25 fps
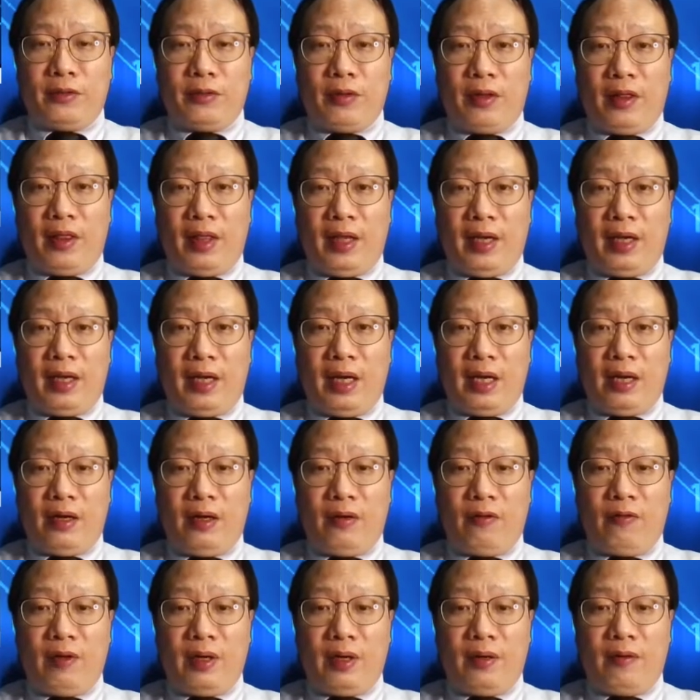thank
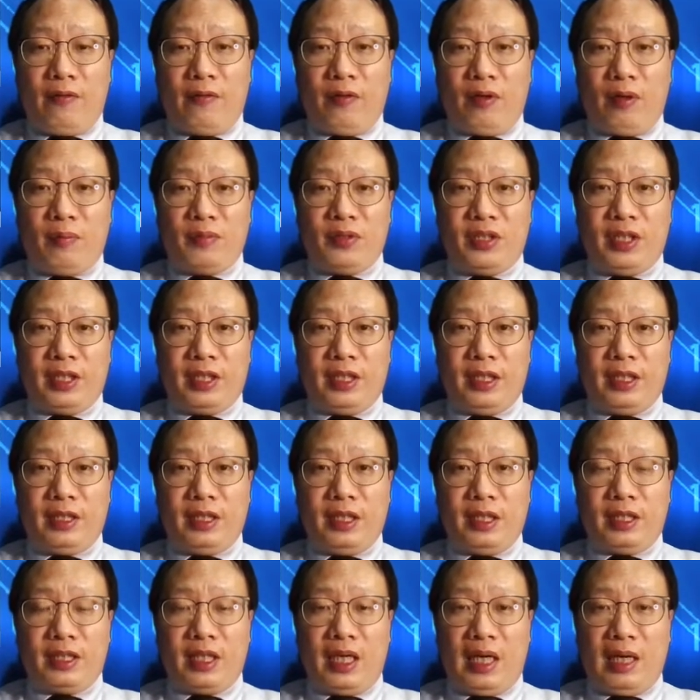everyone from taking
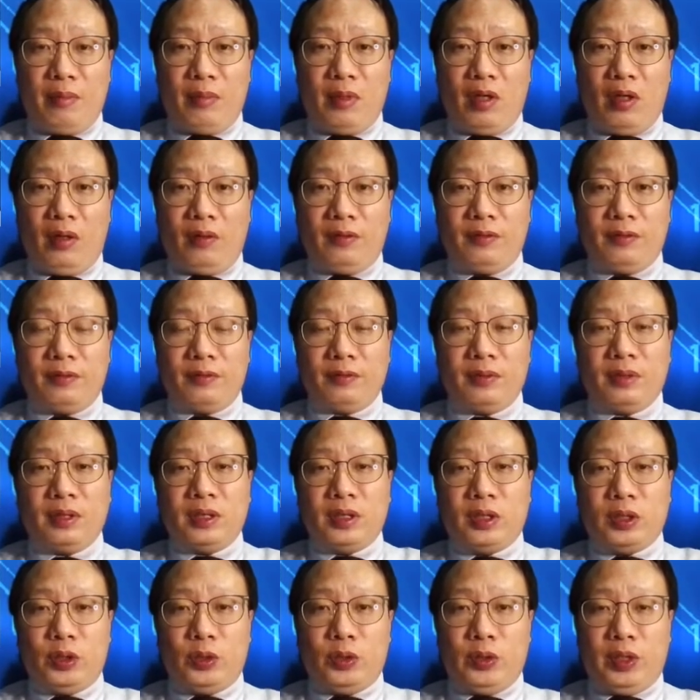their time off
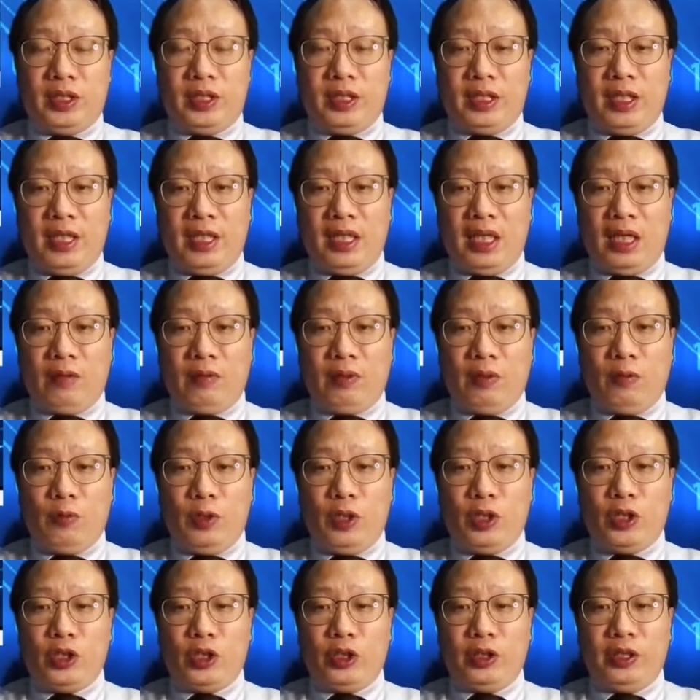to attend our
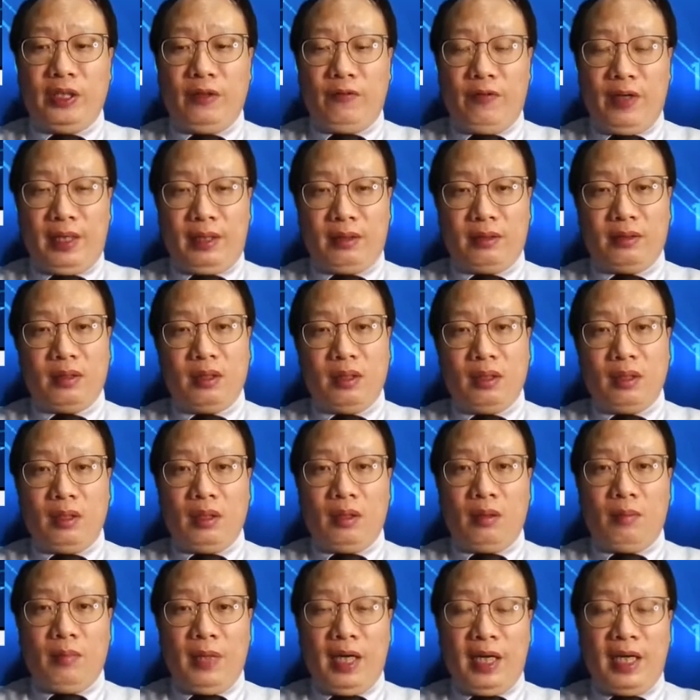virtual event.
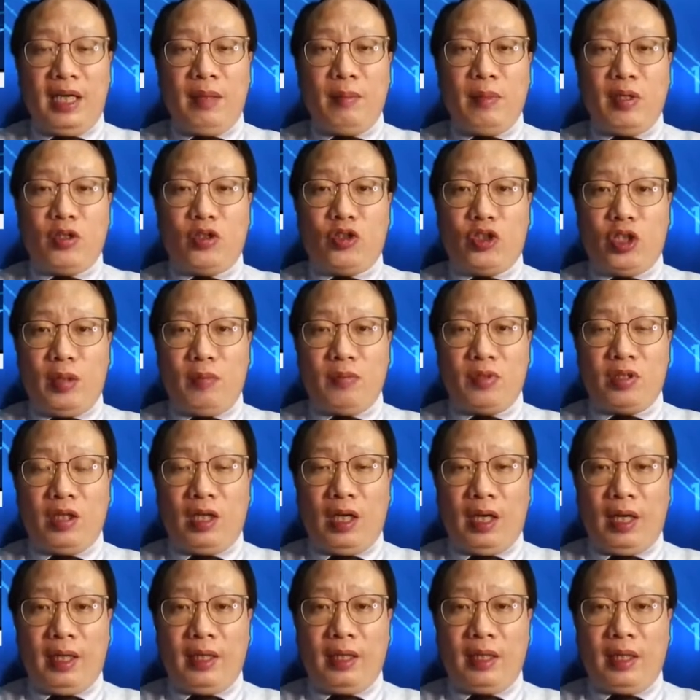My name is James
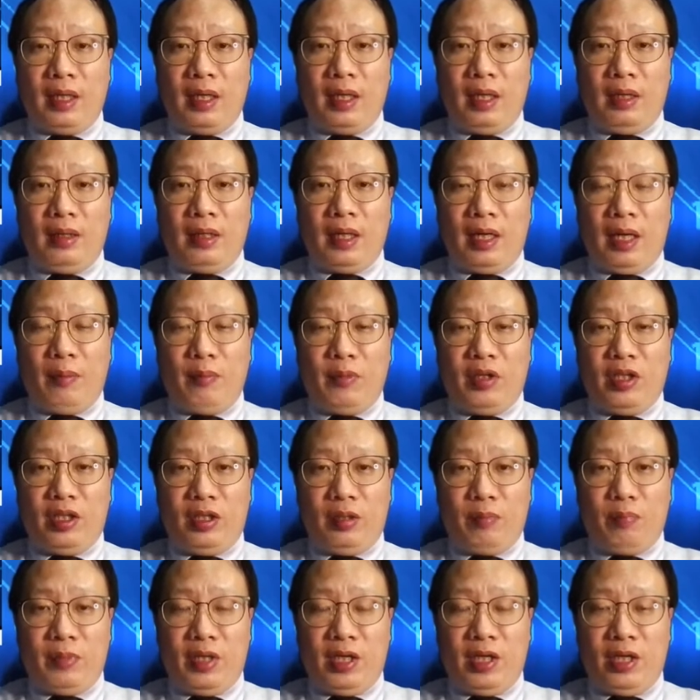Lai, and I'm the
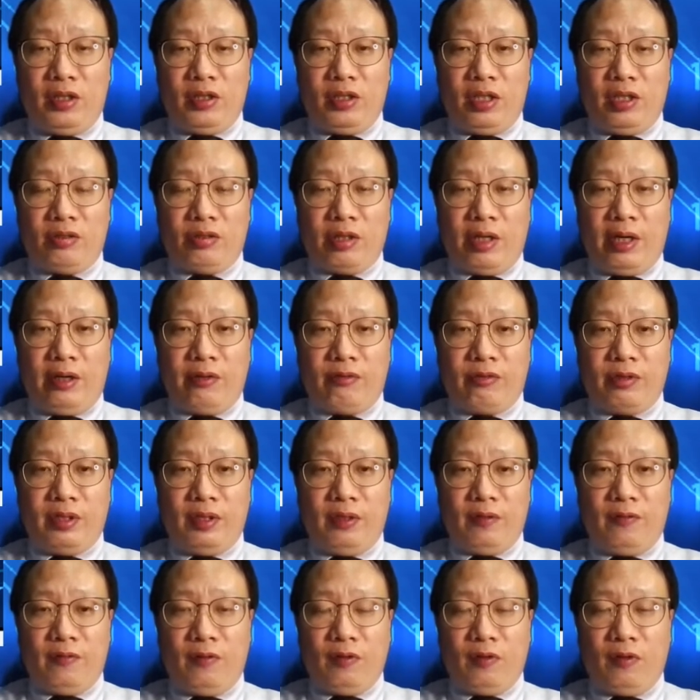Managing
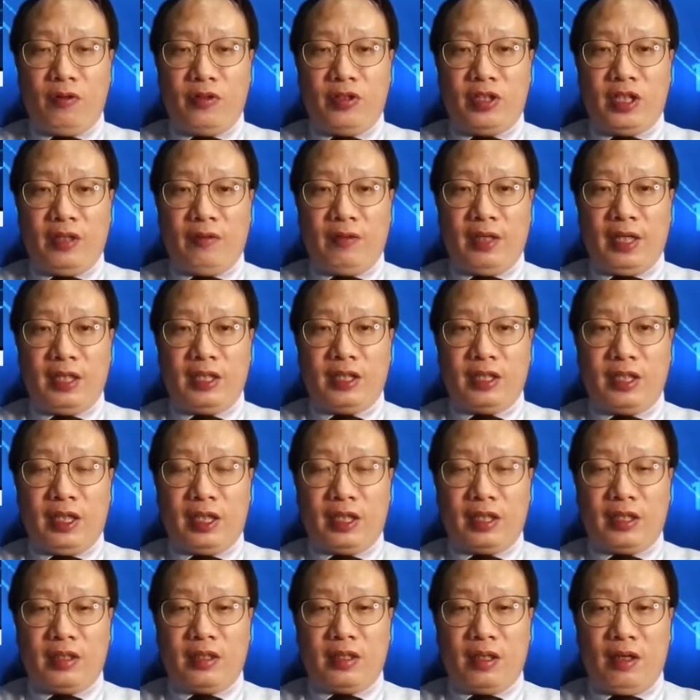Director for
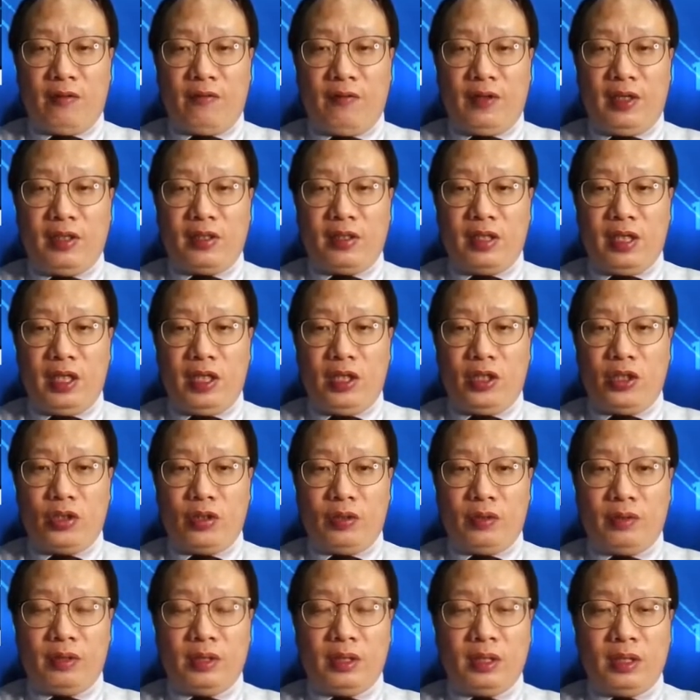Jytek Southeast
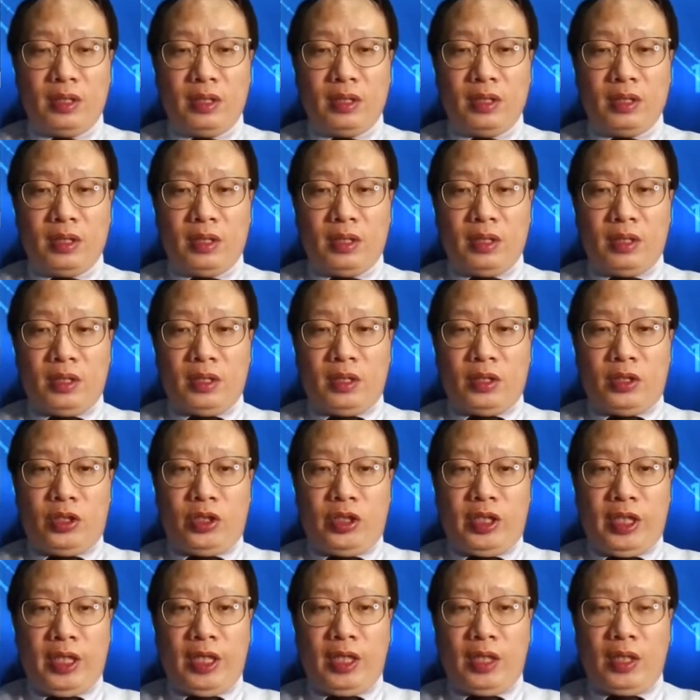Asia.
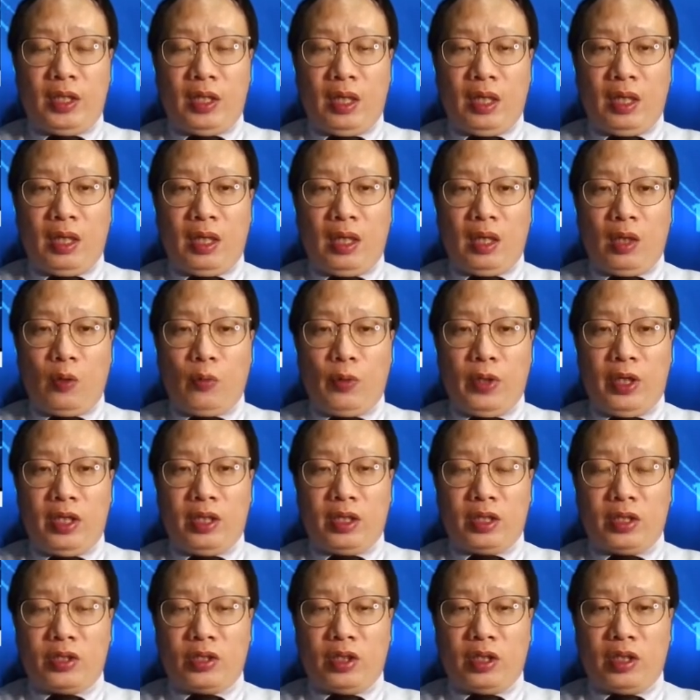Today, we're
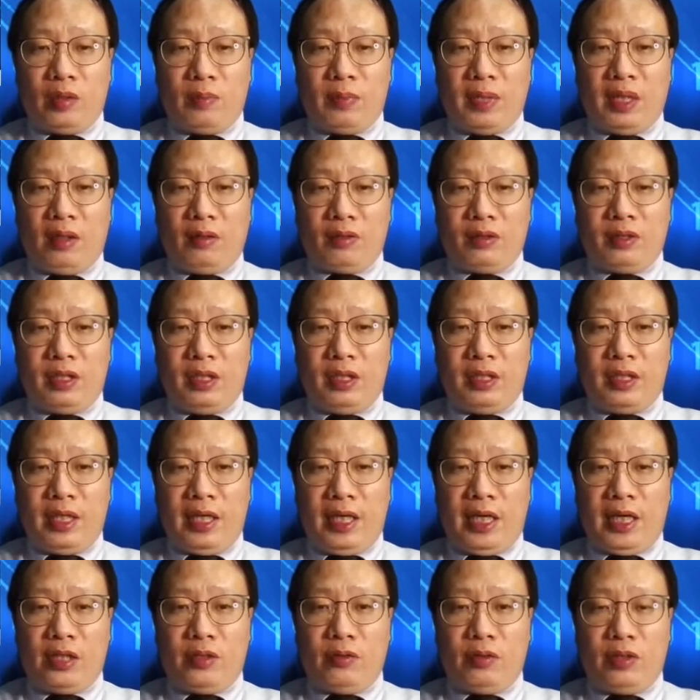going to talk about data
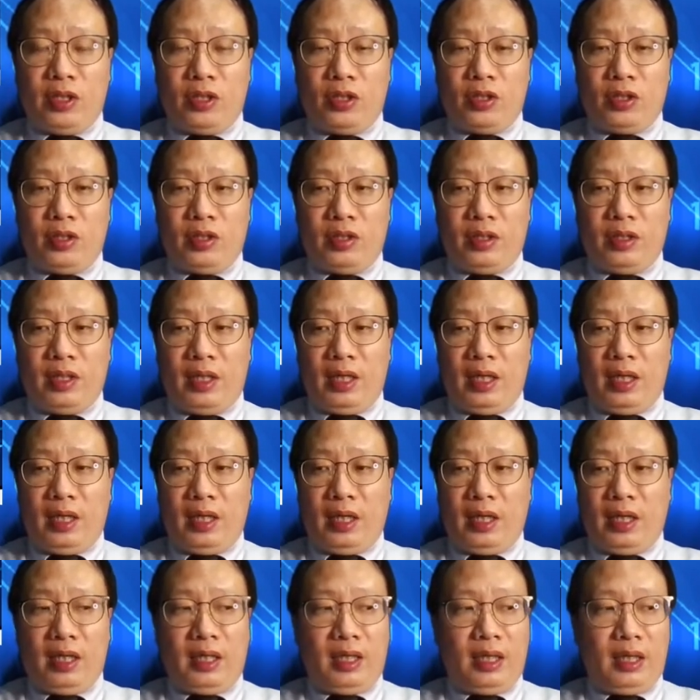acquisition
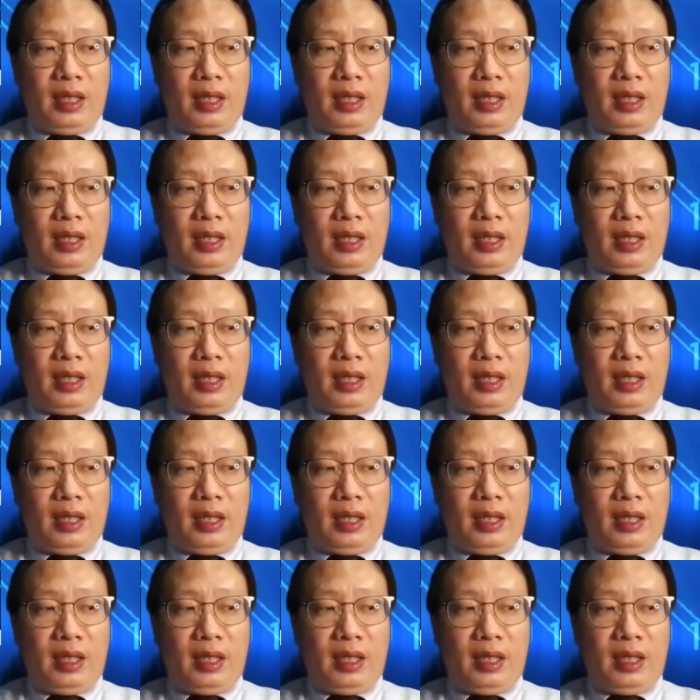and